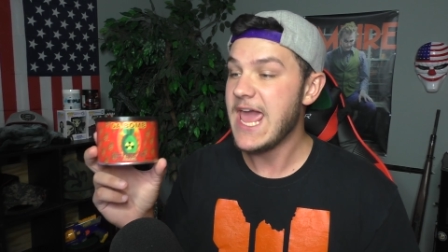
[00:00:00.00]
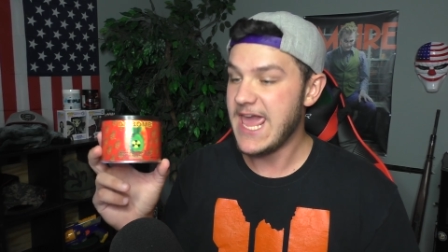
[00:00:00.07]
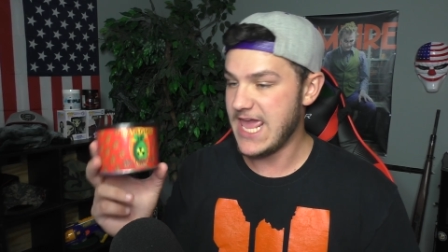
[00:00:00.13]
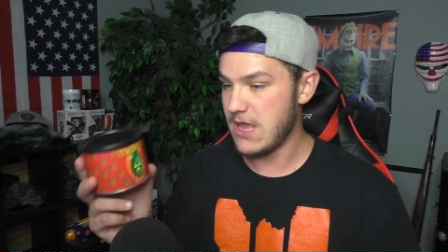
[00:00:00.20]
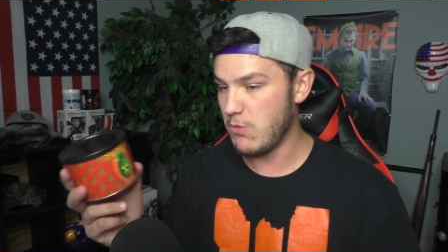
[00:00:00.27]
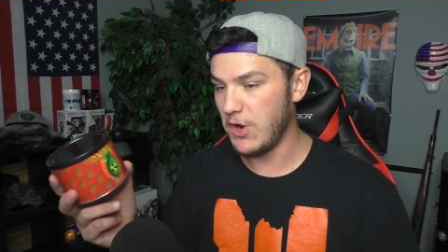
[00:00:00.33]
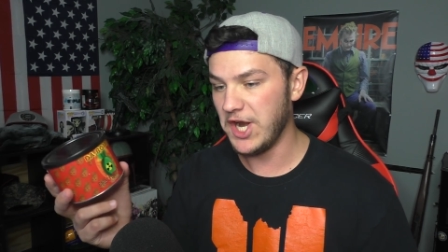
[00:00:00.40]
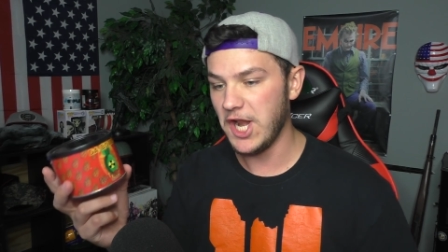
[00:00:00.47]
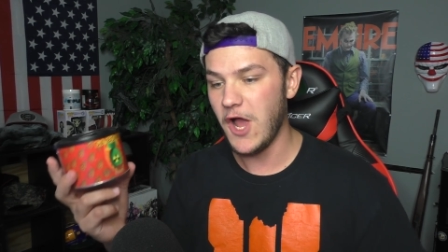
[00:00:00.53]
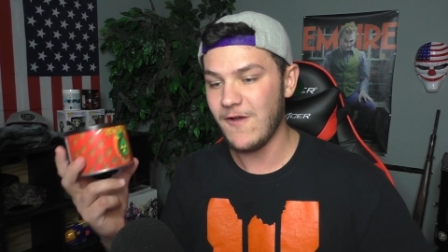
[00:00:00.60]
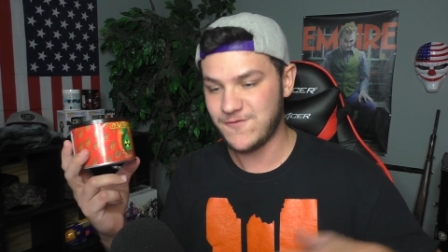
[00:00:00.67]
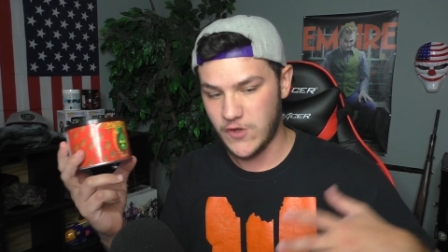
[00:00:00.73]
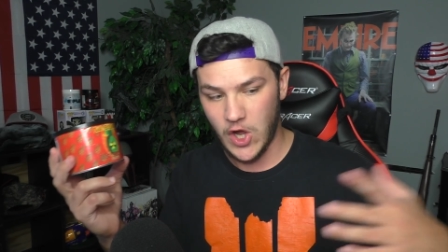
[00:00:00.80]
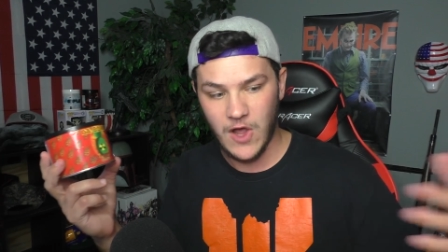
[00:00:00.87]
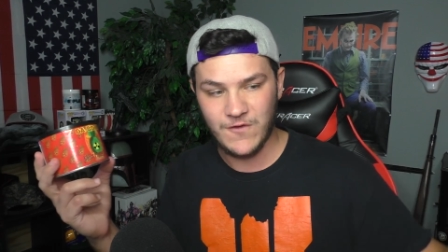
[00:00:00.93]
He went
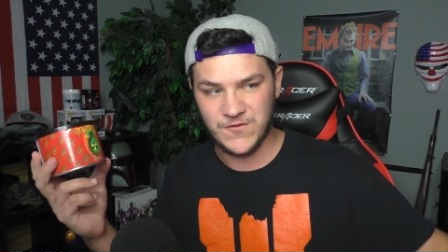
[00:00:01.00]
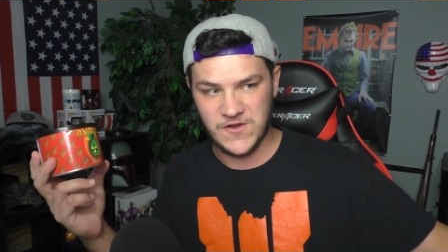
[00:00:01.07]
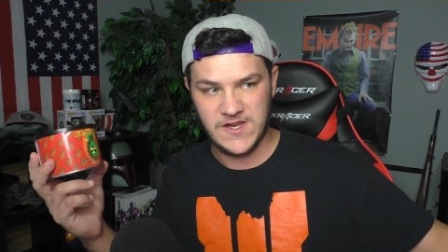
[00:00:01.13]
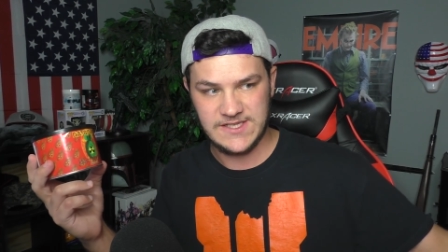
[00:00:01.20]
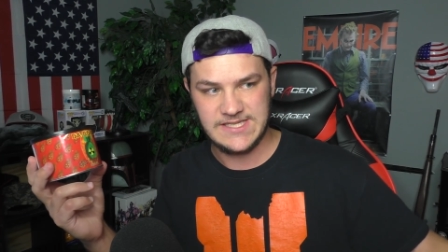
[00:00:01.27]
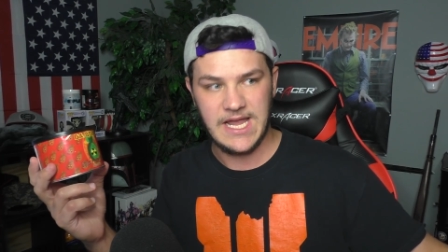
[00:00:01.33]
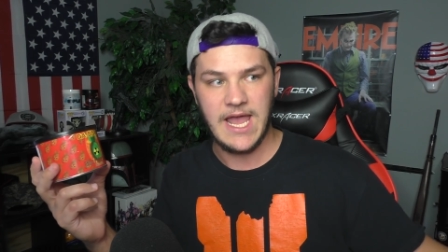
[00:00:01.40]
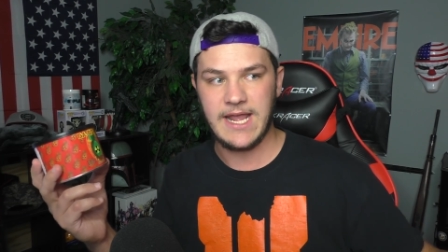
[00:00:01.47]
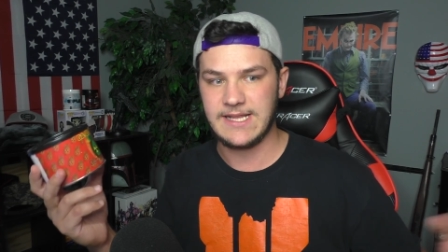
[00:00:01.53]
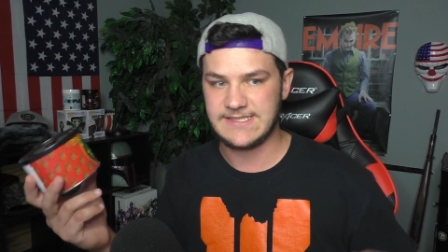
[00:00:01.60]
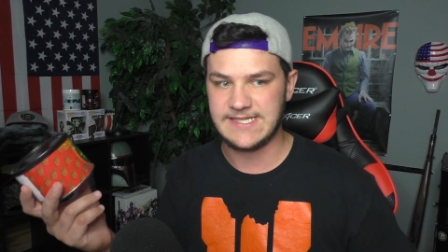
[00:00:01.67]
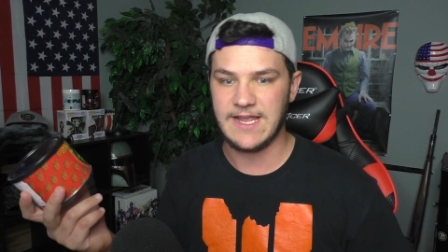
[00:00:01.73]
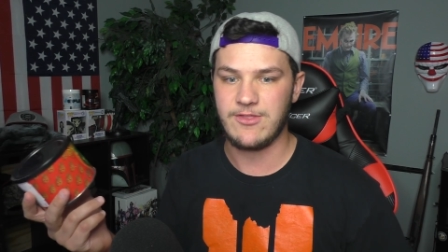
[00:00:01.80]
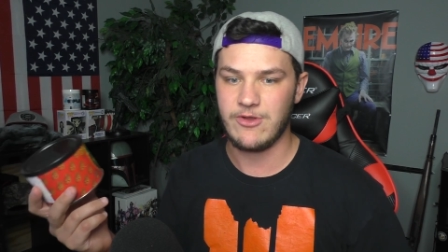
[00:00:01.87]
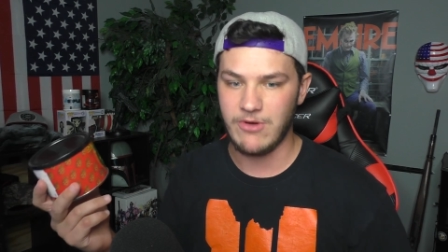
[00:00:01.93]
off coughing and dying and
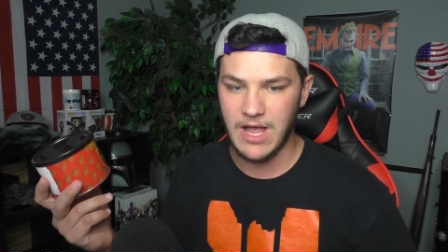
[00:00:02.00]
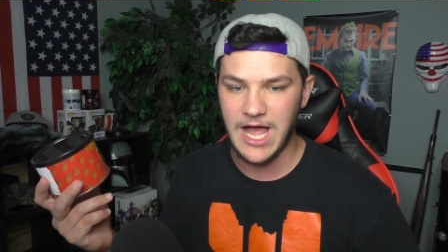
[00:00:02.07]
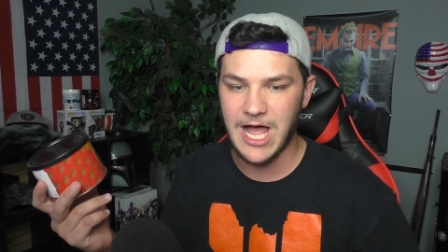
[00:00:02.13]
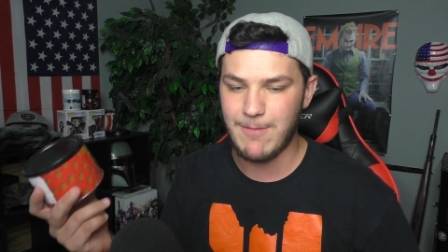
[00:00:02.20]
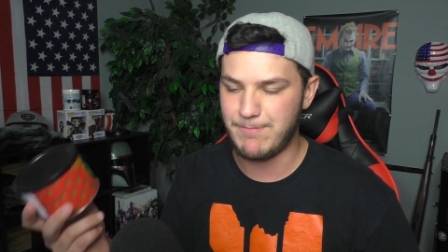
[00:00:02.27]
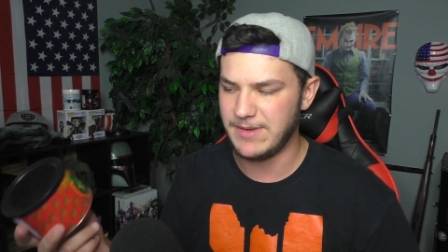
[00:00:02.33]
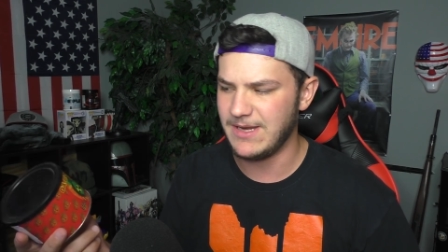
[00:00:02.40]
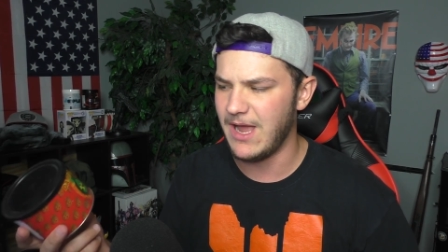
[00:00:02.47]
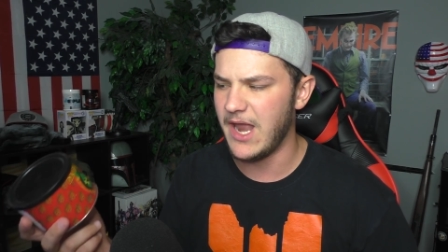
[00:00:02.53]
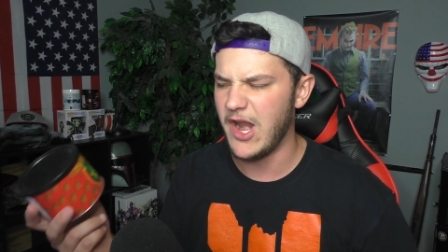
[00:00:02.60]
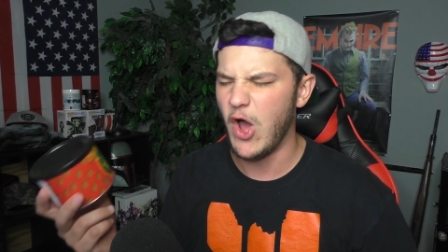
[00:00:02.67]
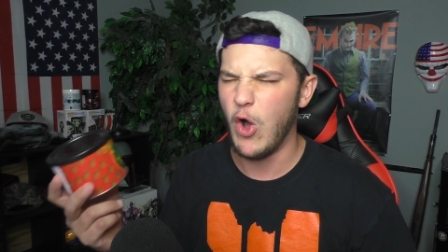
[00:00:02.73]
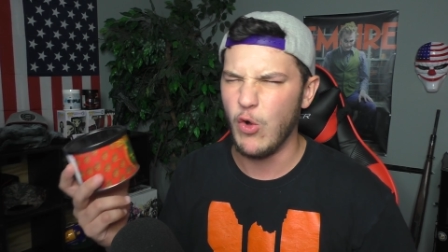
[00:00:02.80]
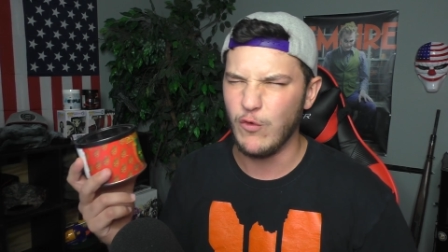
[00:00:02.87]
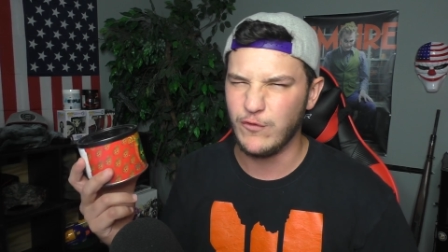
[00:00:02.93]
said they're hot, but not
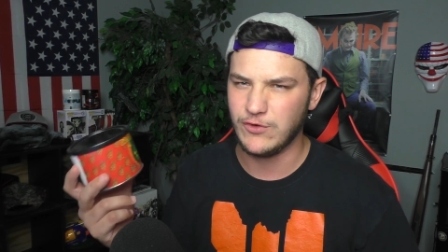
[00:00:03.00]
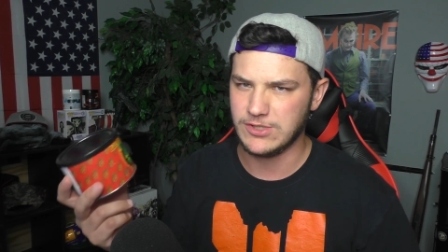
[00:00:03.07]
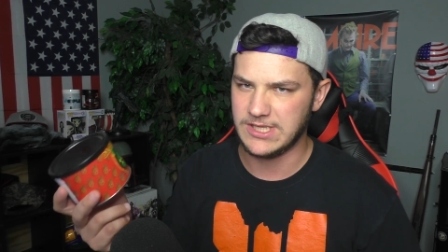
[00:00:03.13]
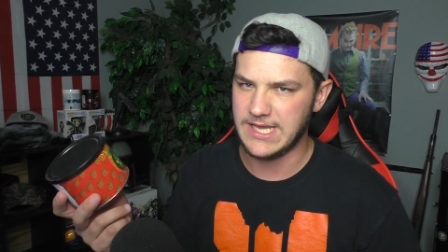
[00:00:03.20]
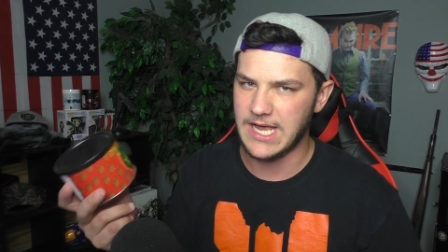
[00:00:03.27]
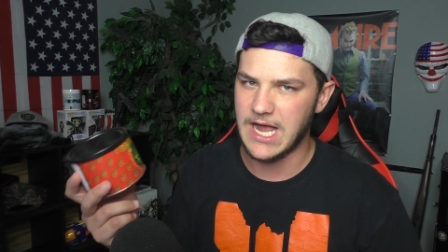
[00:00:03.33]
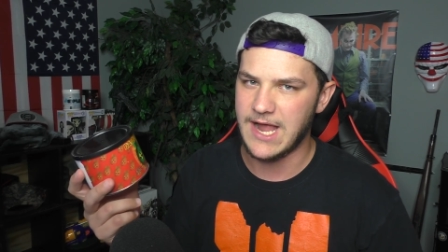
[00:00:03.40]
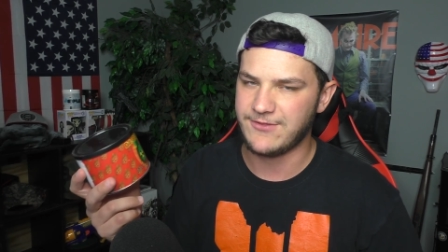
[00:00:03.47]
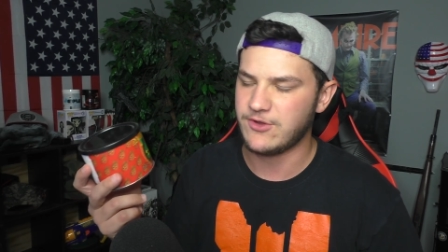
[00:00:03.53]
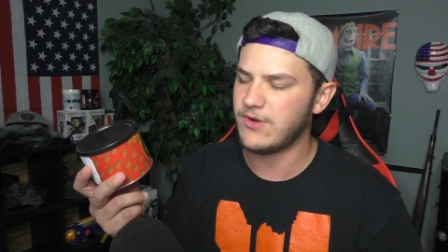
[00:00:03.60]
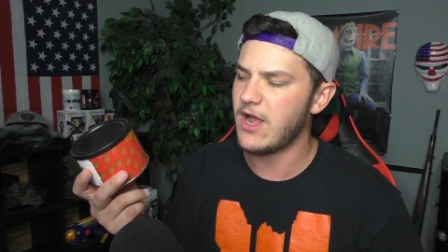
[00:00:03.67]
overly hot.